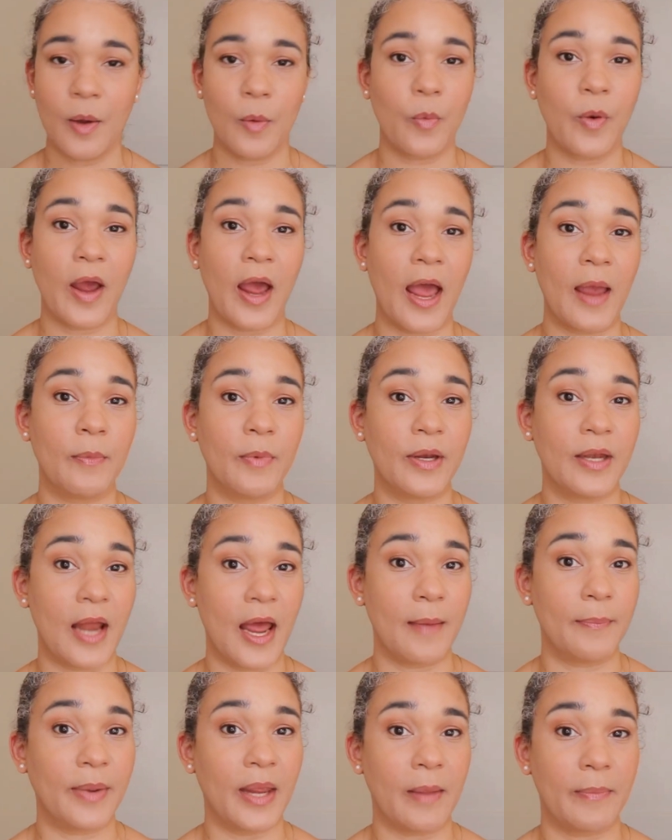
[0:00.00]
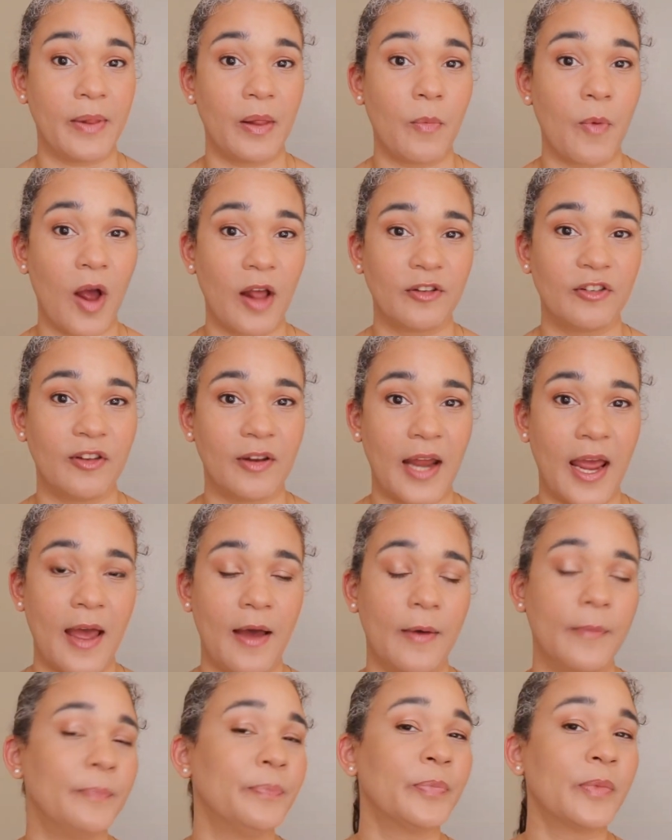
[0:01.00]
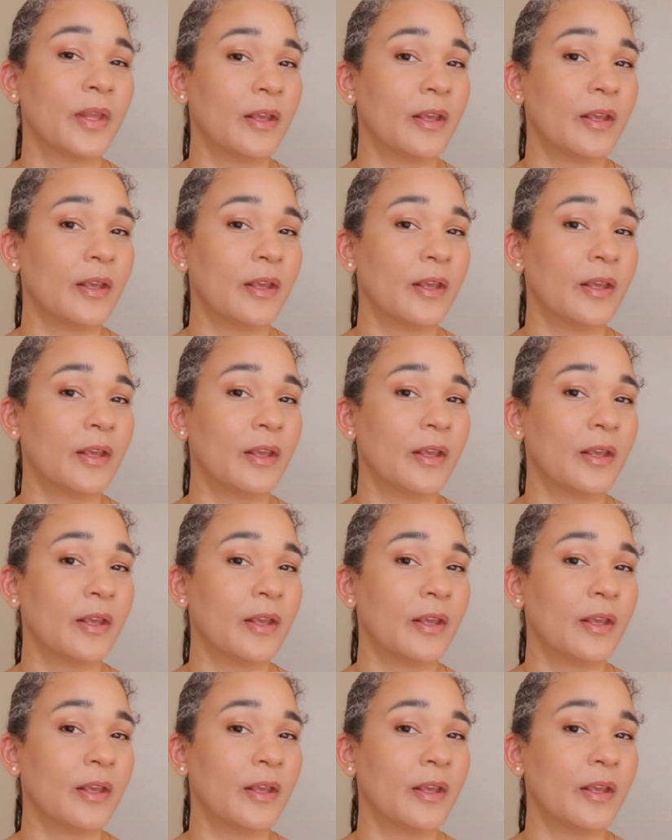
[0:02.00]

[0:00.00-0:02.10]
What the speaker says: where I would not be able to wash it out.